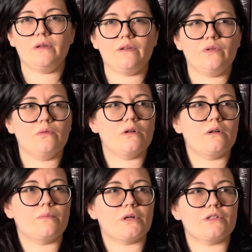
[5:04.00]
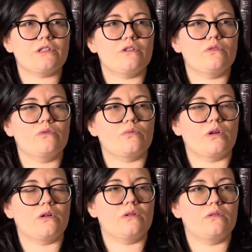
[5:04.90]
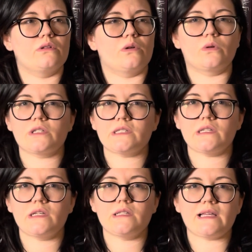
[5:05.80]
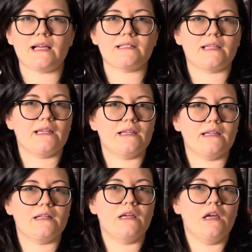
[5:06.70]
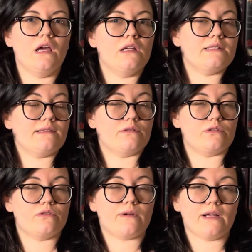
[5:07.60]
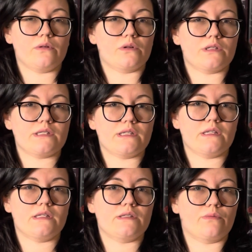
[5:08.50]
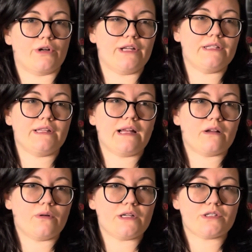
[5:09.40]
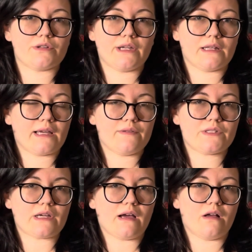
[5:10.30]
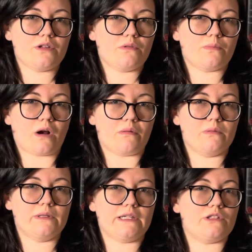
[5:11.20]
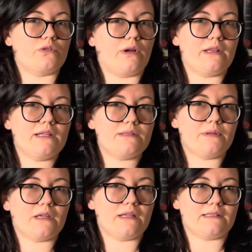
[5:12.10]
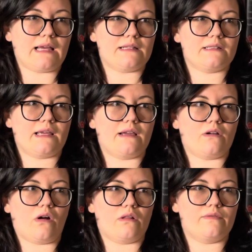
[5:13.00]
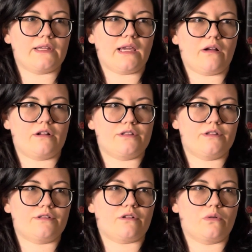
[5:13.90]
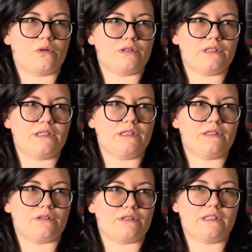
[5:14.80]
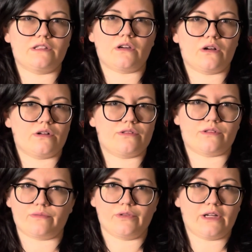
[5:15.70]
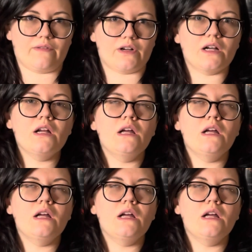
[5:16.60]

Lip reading: If you were a person who rode horses as a kid, still do ride horses, were into that equestrian lifestyle, you would probably enjoy this because that's like all of the characters are horses or centaurs or whatever.